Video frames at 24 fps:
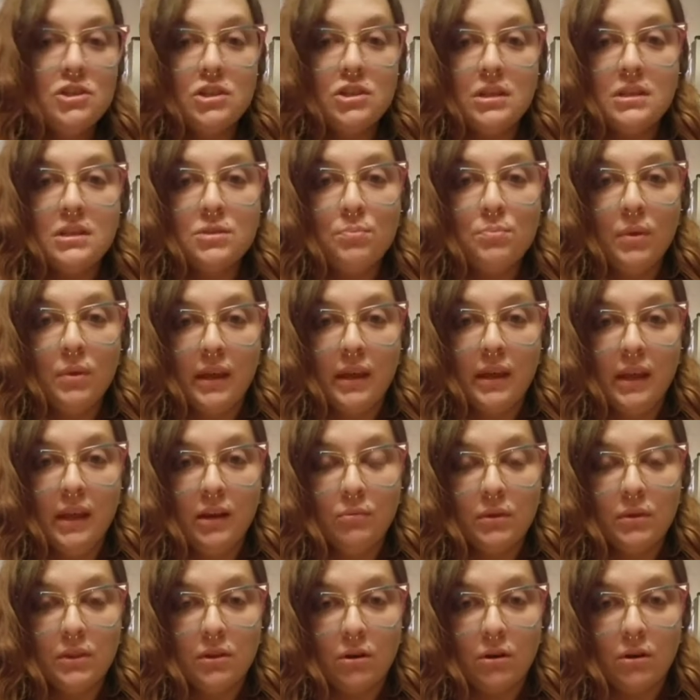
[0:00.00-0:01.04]
She's playing
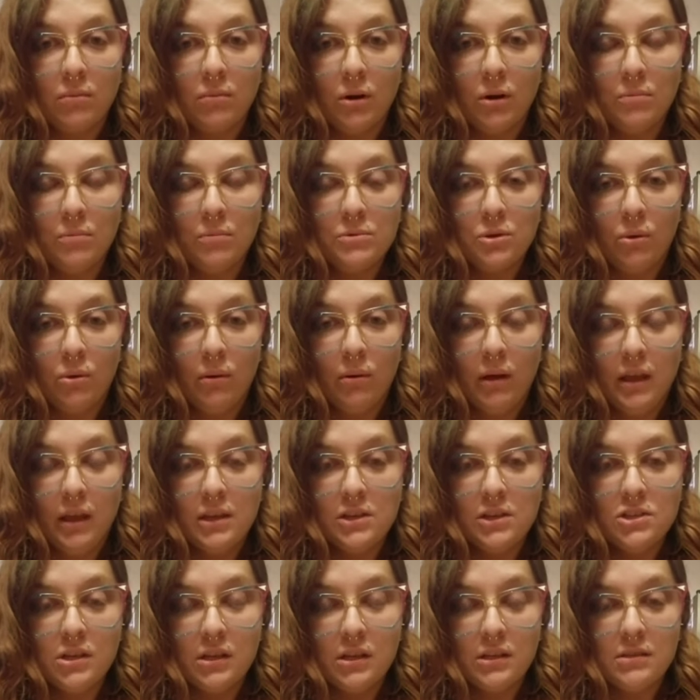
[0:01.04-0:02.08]
with her rope toy.
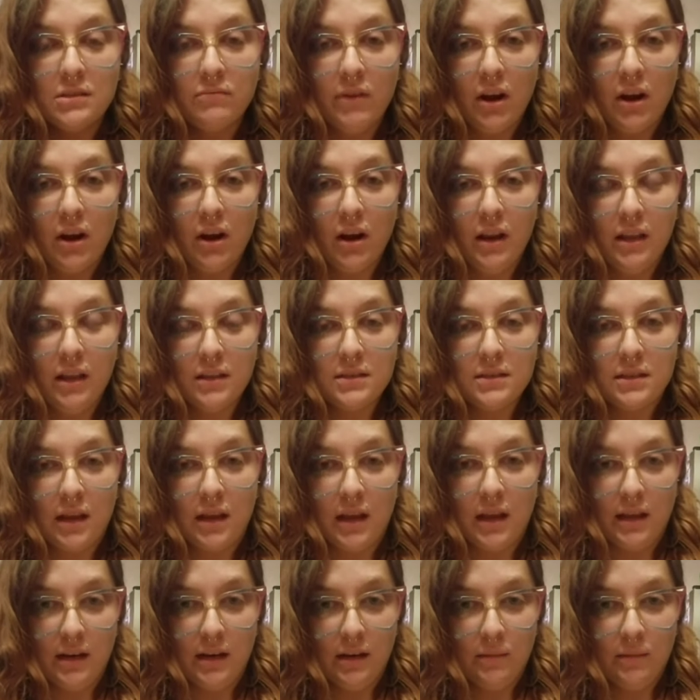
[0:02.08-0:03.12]
She gets very
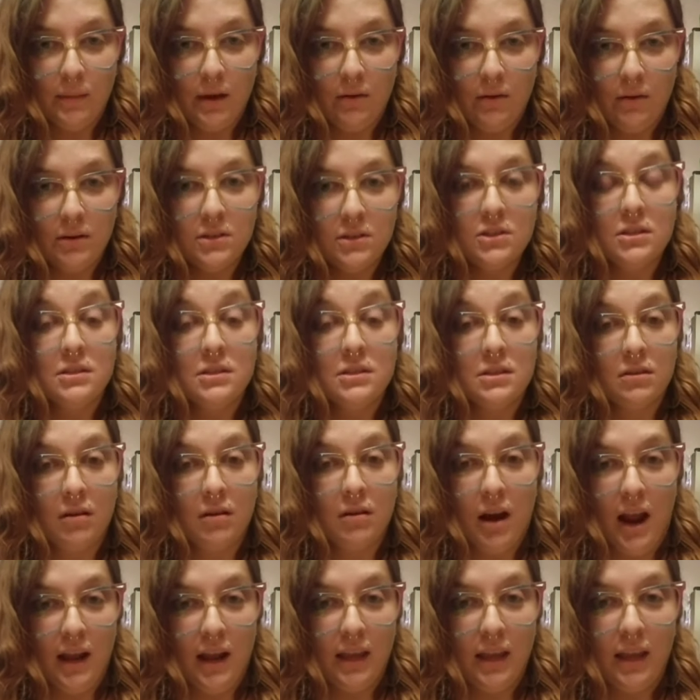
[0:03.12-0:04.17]
excited about it. She's a
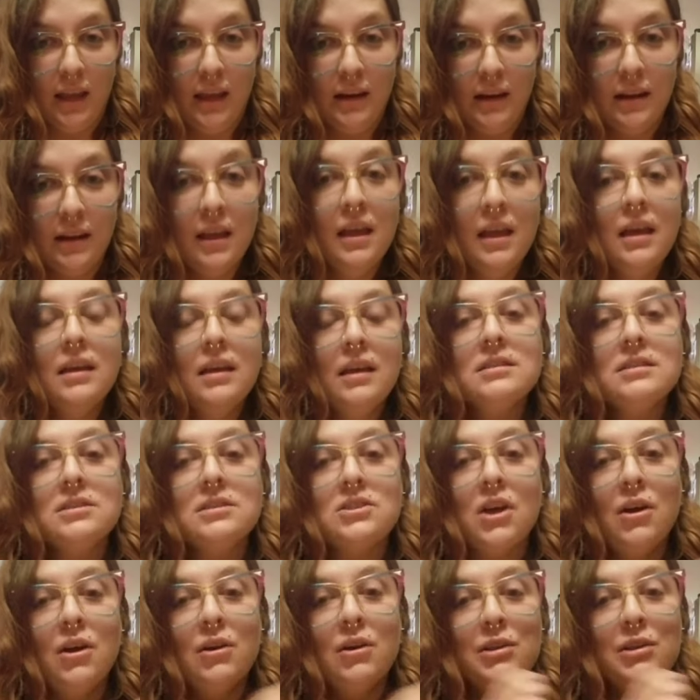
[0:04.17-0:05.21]
craphead,
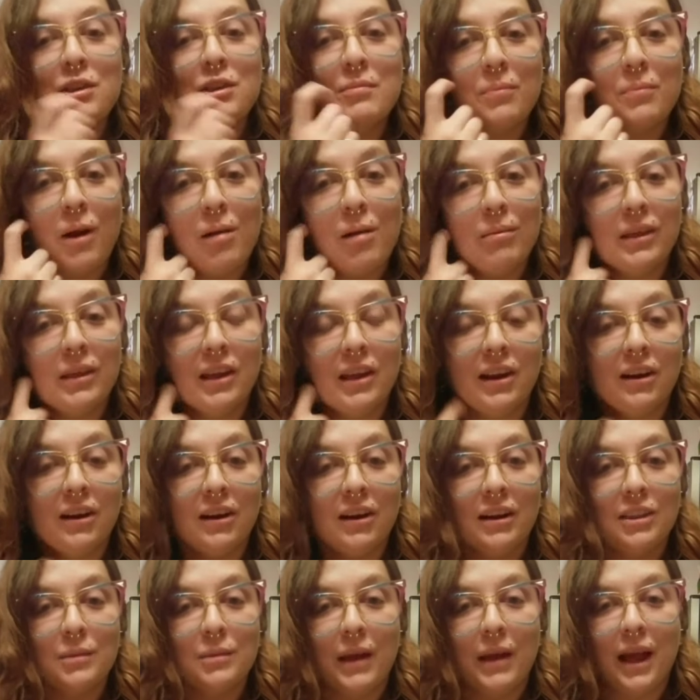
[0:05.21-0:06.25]
so you probably hear her
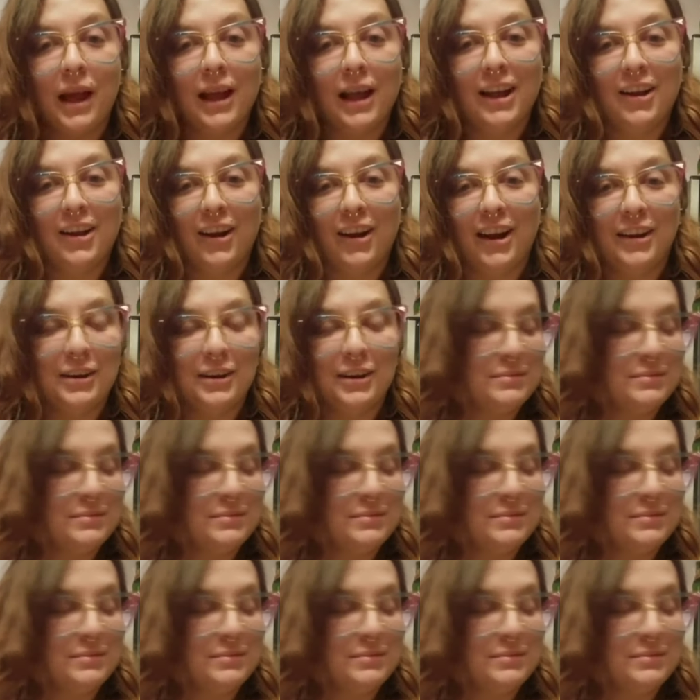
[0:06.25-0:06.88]
in the background.